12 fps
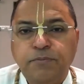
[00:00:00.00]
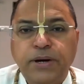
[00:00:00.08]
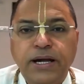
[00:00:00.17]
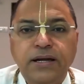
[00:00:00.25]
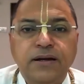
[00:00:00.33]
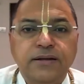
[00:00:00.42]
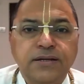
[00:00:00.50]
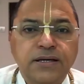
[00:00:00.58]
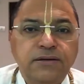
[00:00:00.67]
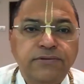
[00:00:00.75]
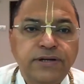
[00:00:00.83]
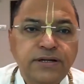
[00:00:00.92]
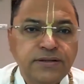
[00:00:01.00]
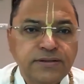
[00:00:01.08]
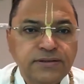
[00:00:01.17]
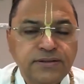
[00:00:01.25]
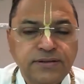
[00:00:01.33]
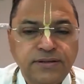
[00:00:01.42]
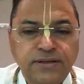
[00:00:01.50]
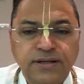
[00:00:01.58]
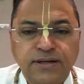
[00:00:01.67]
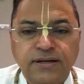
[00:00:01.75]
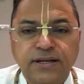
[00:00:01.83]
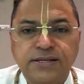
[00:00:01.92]
Milder the event,
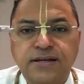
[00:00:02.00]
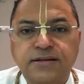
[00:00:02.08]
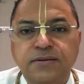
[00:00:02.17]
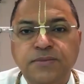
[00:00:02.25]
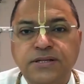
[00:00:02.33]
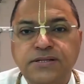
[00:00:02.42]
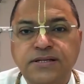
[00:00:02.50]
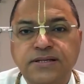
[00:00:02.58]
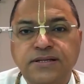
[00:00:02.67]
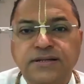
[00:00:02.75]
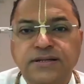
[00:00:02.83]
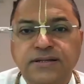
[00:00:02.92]
lesser the mercy.